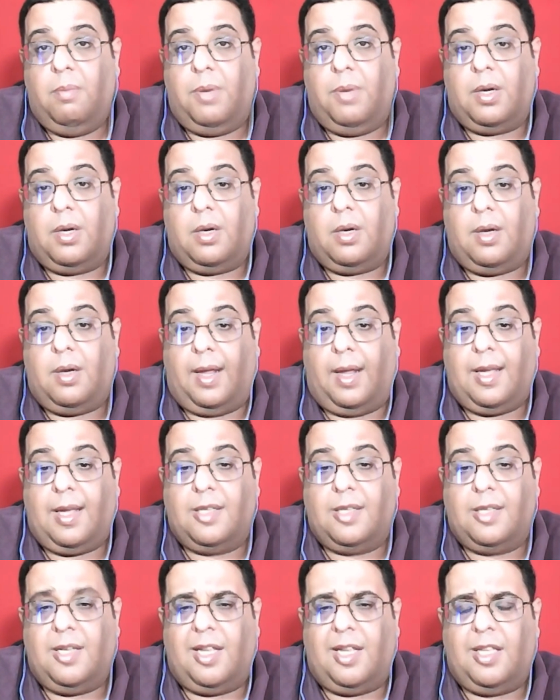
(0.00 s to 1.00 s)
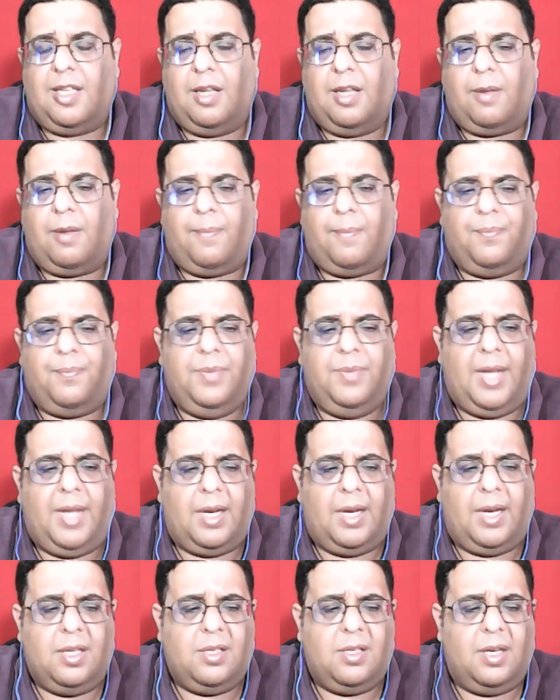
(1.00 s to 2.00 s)
But like I said, I think
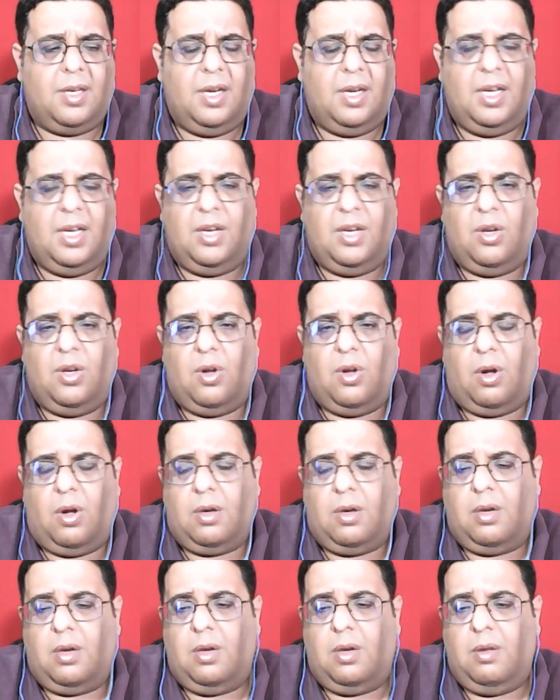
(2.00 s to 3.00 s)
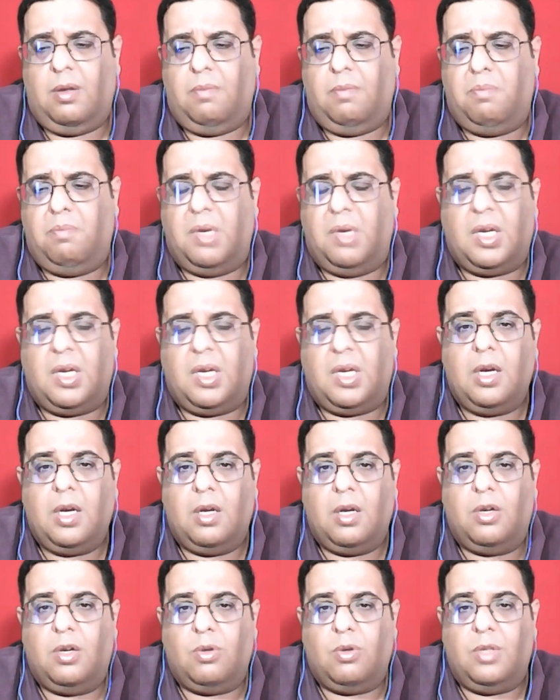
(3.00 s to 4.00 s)
that is really not
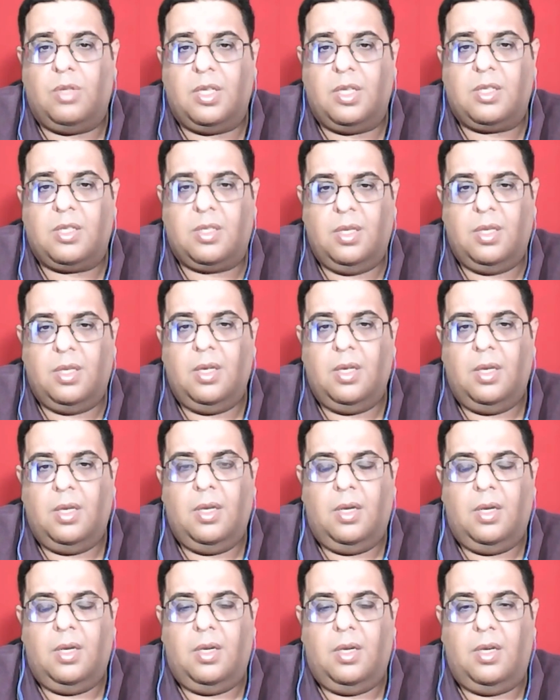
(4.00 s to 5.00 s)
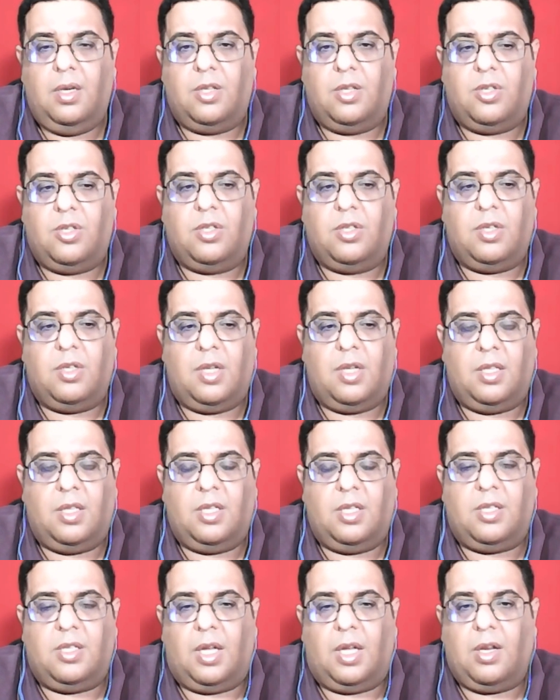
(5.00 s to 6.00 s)
material to this decision and
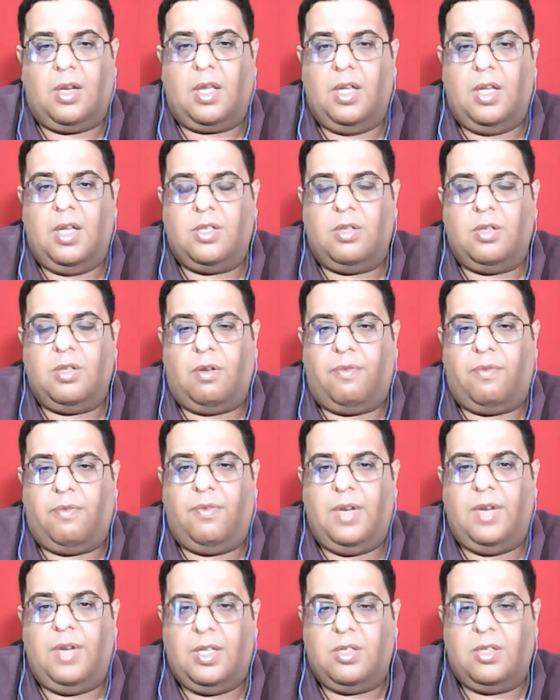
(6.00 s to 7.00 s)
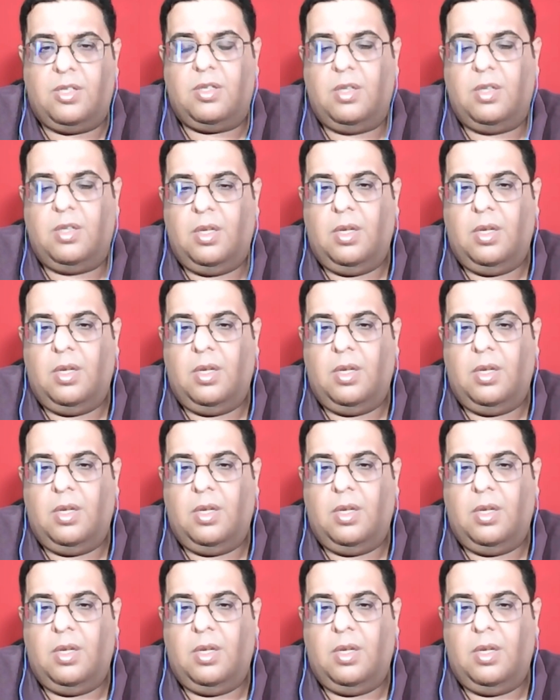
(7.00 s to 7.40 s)
this segregation of fleets.